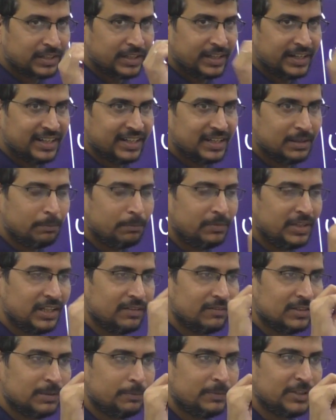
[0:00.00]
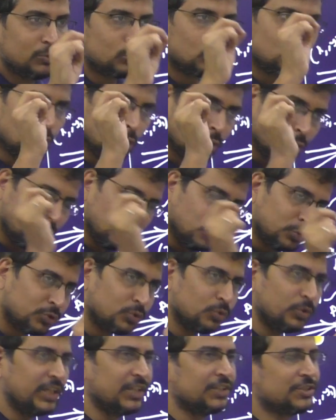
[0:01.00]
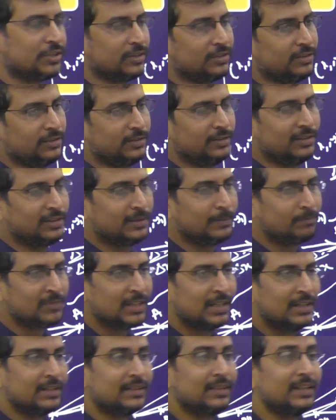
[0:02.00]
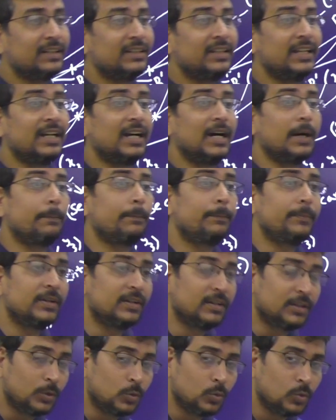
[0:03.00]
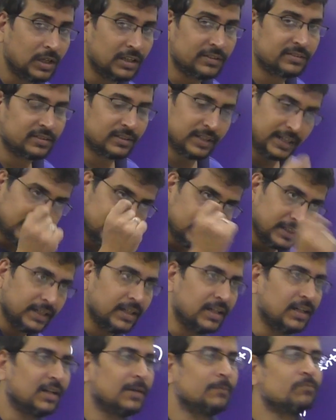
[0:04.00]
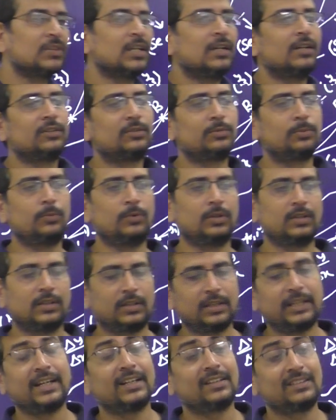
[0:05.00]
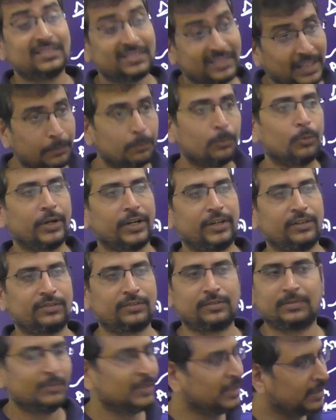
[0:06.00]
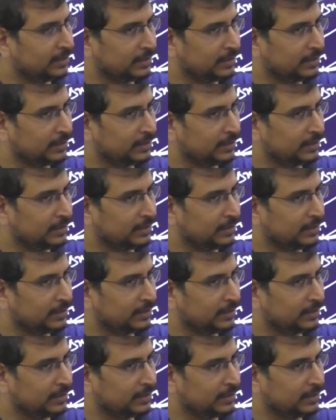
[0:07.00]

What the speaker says: A and B will be so close to each other that they appear to us like they are the same points.